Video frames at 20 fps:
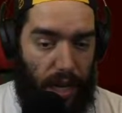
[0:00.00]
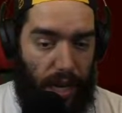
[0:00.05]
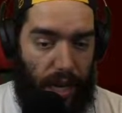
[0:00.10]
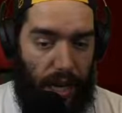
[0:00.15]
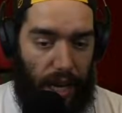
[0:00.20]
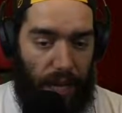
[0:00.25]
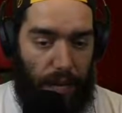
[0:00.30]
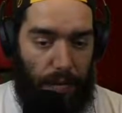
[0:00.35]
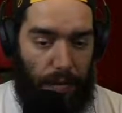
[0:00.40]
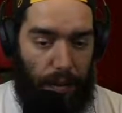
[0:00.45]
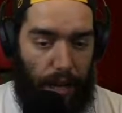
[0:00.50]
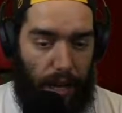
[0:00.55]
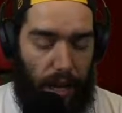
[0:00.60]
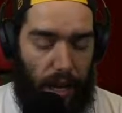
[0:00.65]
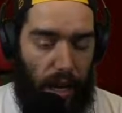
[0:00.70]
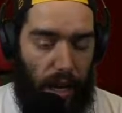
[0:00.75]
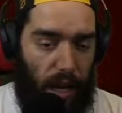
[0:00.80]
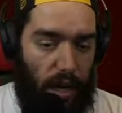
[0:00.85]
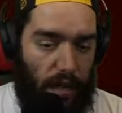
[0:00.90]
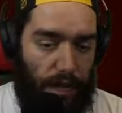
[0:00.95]

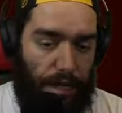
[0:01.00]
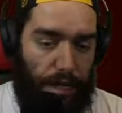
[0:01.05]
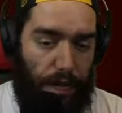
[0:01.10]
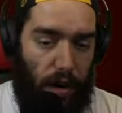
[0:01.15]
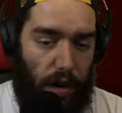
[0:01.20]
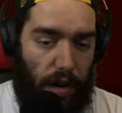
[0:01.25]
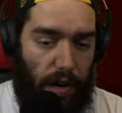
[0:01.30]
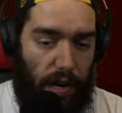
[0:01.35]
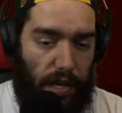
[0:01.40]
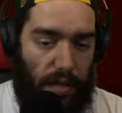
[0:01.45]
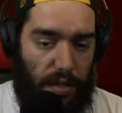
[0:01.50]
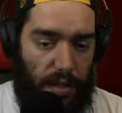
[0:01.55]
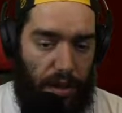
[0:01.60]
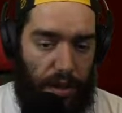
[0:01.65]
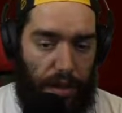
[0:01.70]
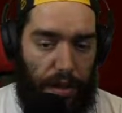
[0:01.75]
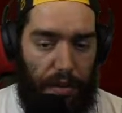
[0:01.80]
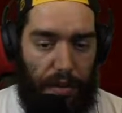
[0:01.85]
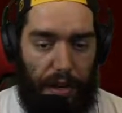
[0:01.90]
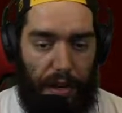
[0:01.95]
As far as the
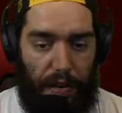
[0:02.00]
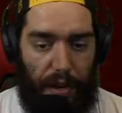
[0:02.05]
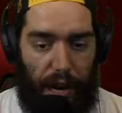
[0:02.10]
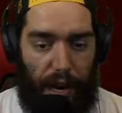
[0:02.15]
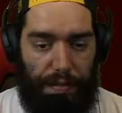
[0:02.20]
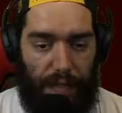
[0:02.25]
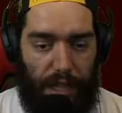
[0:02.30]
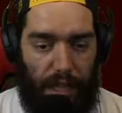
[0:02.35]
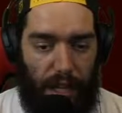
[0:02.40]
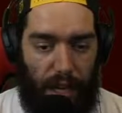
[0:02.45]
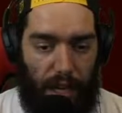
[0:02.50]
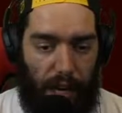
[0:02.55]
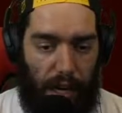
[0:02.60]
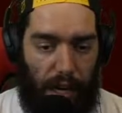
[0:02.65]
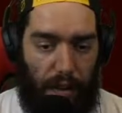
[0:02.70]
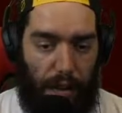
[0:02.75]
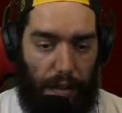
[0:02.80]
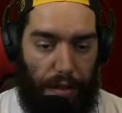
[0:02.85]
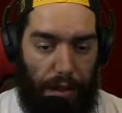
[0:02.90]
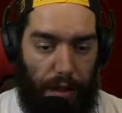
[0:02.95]
theory crafting and kind
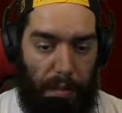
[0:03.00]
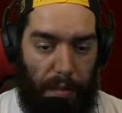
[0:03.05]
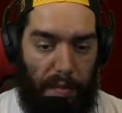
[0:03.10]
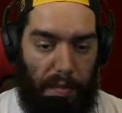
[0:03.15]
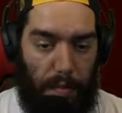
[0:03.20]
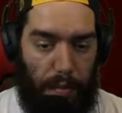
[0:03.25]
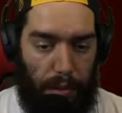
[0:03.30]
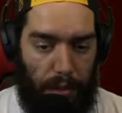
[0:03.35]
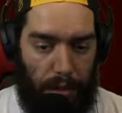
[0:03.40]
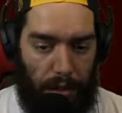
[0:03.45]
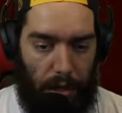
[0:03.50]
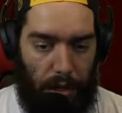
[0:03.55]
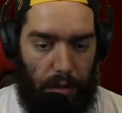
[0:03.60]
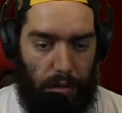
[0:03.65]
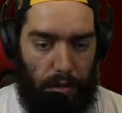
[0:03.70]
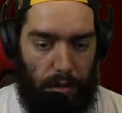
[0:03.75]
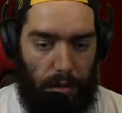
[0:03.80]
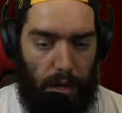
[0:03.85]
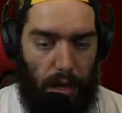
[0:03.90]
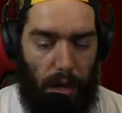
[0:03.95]
of the theme of the build
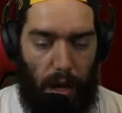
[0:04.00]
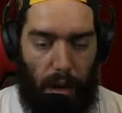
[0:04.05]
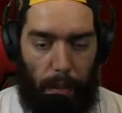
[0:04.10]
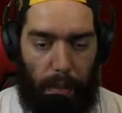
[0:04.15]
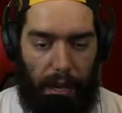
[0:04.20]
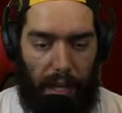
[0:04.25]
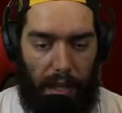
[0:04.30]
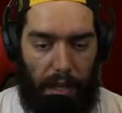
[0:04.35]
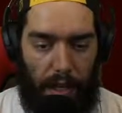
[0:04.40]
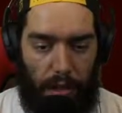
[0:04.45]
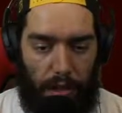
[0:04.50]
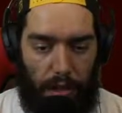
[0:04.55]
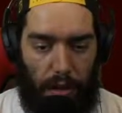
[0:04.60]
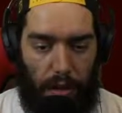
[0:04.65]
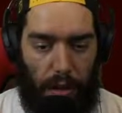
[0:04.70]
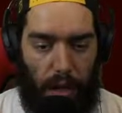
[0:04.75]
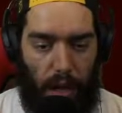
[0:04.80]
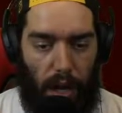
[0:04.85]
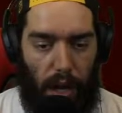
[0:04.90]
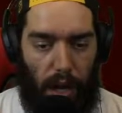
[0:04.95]
goes, my initial
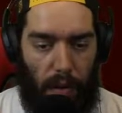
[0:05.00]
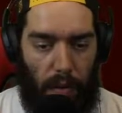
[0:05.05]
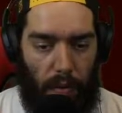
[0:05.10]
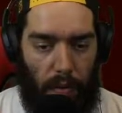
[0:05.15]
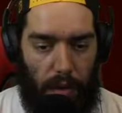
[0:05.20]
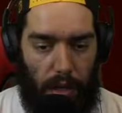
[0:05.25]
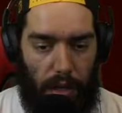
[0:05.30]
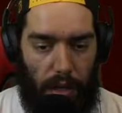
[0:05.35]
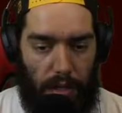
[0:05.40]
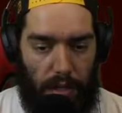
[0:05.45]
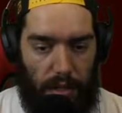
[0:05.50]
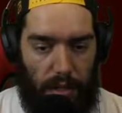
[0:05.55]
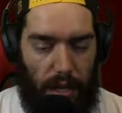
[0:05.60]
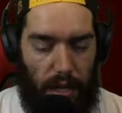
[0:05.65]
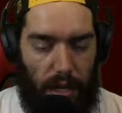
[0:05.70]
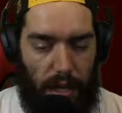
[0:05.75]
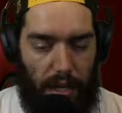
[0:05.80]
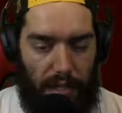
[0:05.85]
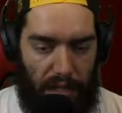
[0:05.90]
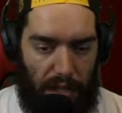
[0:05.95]
thought was,
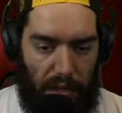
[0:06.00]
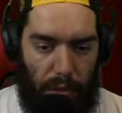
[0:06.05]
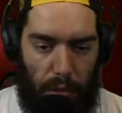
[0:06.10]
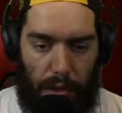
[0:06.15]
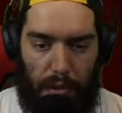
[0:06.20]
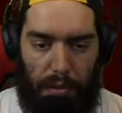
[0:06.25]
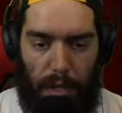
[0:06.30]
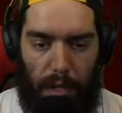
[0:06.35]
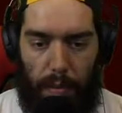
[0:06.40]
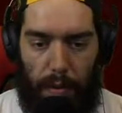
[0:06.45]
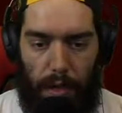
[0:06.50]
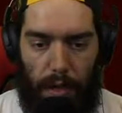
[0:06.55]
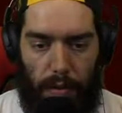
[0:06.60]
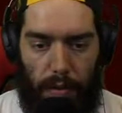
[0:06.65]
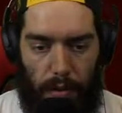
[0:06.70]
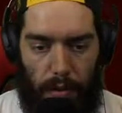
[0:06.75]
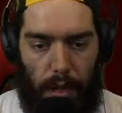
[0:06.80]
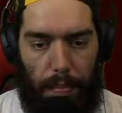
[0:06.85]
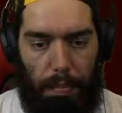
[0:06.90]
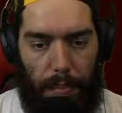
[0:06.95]
since we're going to be
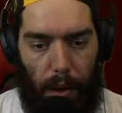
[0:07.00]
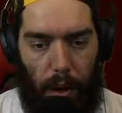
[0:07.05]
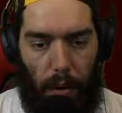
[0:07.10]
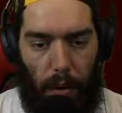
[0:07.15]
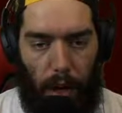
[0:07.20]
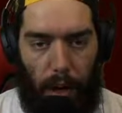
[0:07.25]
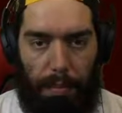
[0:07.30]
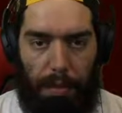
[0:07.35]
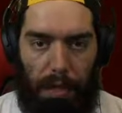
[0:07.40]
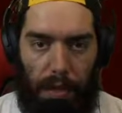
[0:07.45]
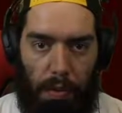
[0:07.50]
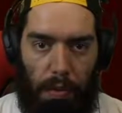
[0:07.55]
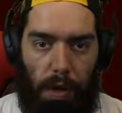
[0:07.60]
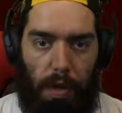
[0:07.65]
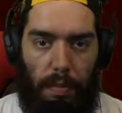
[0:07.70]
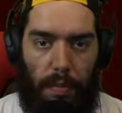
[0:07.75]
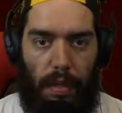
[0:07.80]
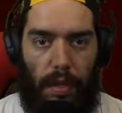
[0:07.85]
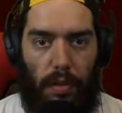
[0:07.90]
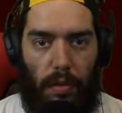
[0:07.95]
using a bow, I'm going to
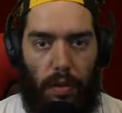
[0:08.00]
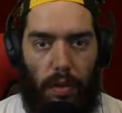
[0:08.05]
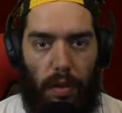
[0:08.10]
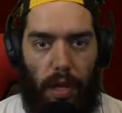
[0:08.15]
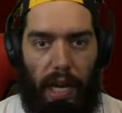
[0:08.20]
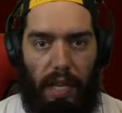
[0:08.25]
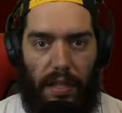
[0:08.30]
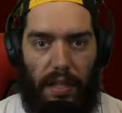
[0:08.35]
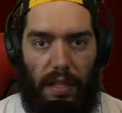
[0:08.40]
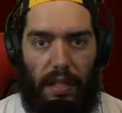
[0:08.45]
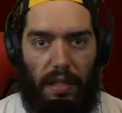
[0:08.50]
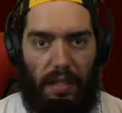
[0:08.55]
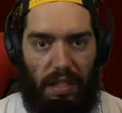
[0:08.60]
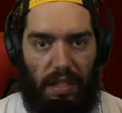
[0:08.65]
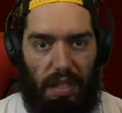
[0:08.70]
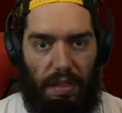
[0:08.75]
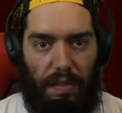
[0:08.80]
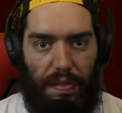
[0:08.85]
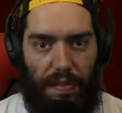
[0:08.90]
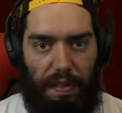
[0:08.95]
want to be utilizing the
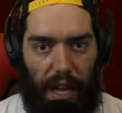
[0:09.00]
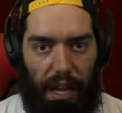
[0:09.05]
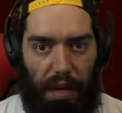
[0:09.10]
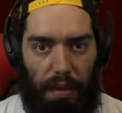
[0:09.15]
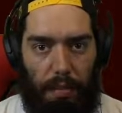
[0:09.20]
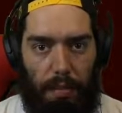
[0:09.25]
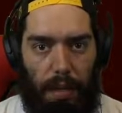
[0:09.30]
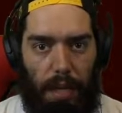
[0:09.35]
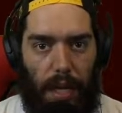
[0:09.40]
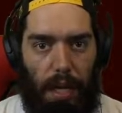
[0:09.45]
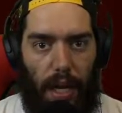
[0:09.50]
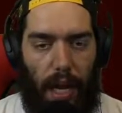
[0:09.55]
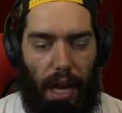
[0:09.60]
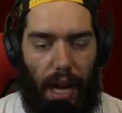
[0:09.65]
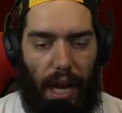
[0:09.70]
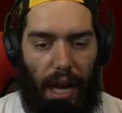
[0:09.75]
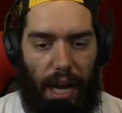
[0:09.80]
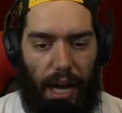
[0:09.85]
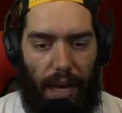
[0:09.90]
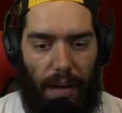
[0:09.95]
skill Venom.
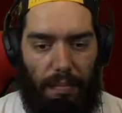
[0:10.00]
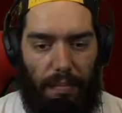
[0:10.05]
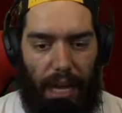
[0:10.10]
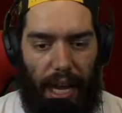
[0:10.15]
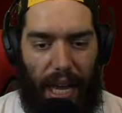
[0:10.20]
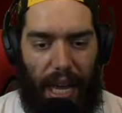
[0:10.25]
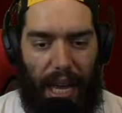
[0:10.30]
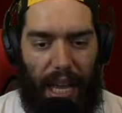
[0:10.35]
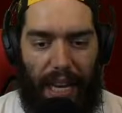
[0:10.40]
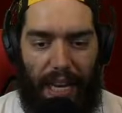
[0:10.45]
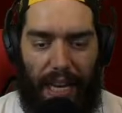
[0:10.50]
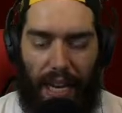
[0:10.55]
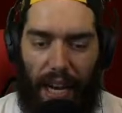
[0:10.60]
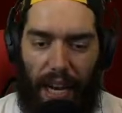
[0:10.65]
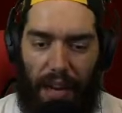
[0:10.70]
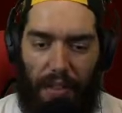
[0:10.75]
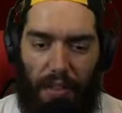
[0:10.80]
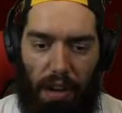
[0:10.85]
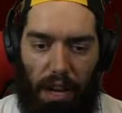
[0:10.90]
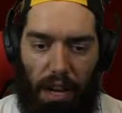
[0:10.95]
And
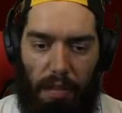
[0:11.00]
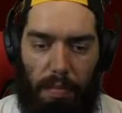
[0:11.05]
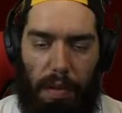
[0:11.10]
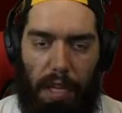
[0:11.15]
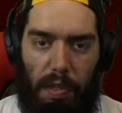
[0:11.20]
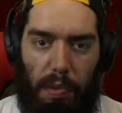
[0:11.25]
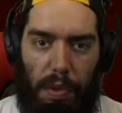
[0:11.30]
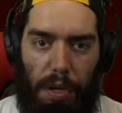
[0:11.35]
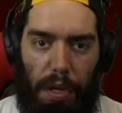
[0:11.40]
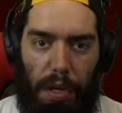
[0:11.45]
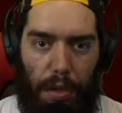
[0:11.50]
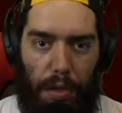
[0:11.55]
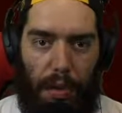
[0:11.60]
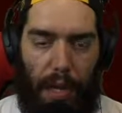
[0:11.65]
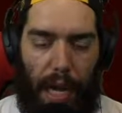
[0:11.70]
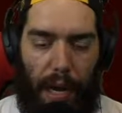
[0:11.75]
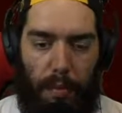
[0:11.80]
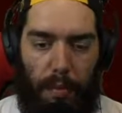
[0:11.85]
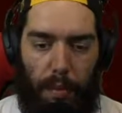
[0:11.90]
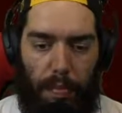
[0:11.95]
I thought the best way to do
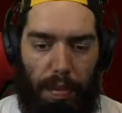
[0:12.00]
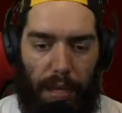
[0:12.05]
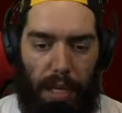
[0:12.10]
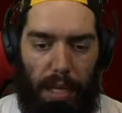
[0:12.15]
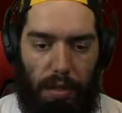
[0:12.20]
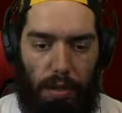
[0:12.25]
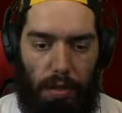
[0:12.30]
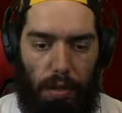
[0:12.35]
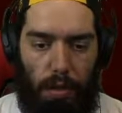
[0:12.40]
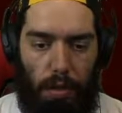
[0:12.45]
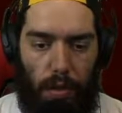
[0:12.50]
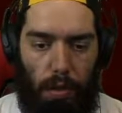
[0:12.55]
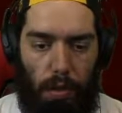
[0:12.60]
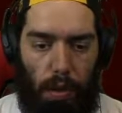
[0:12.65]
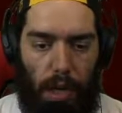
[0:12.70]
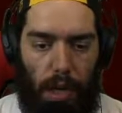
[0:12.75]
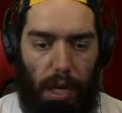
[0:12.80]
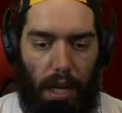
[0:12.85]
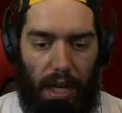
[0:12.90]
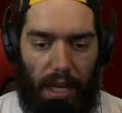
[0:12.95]
that would be
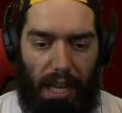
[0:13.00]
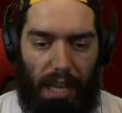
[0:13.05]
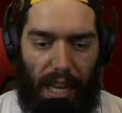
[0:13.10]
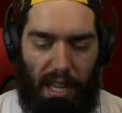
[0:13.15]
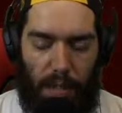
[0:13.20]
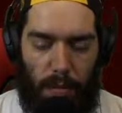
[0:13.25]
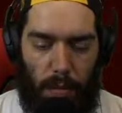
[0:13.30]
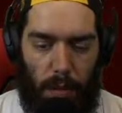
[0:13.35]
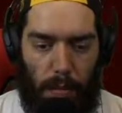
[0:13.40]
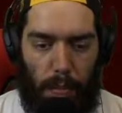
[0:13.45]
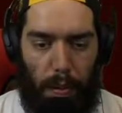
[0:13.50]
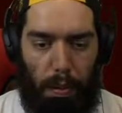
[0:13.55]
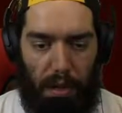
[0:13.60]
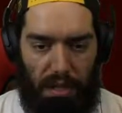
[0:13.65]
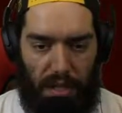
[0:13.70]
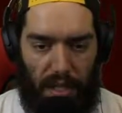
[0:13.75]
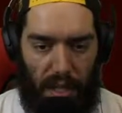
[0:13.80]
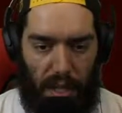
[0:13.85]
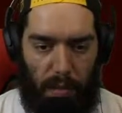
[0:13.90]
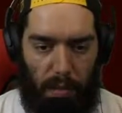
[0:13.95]
to get as much
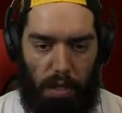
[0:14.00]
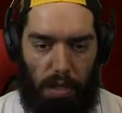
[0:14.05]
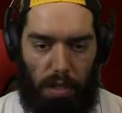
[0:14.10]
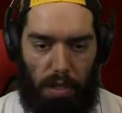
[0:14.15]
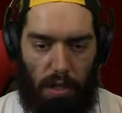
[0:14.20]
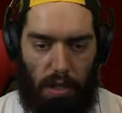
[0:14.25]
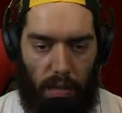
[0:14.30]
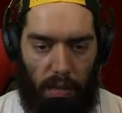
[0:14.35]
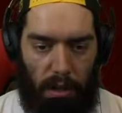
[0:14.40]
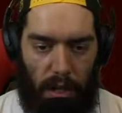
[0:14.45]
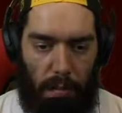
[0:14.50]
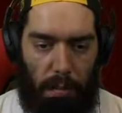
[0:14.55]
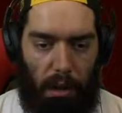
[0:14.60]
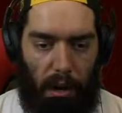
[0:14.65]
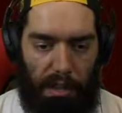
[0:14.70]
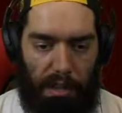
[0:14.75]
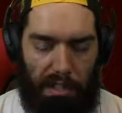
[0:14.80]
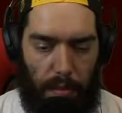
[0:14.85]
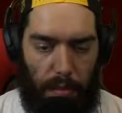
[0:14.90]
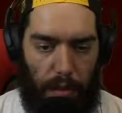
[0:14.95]
poison damage as humanly
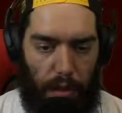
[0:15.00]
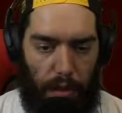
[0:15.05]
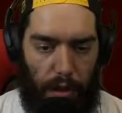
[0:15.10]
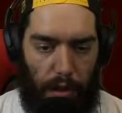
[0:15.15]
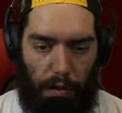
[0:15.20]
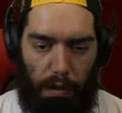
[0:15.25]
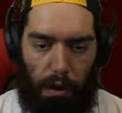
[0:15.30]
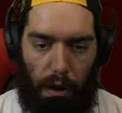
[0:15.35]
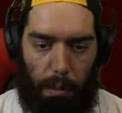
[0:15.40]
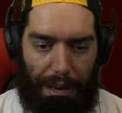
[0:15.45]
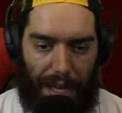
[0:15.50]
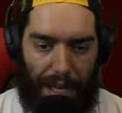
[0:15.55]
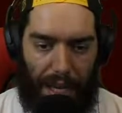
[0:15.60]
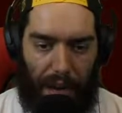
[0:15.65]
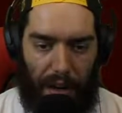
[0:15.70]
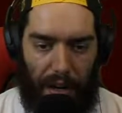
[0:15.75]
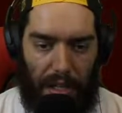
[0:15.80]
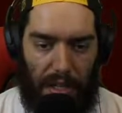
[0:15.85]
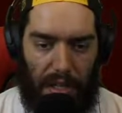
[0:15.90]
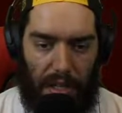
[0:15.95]
possible throughout my
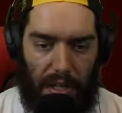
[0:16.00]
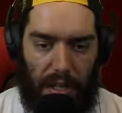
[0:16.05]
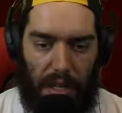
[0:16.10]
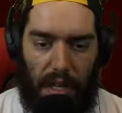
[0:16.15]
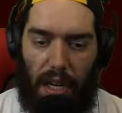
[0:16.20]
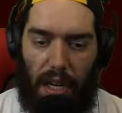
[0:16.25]
character,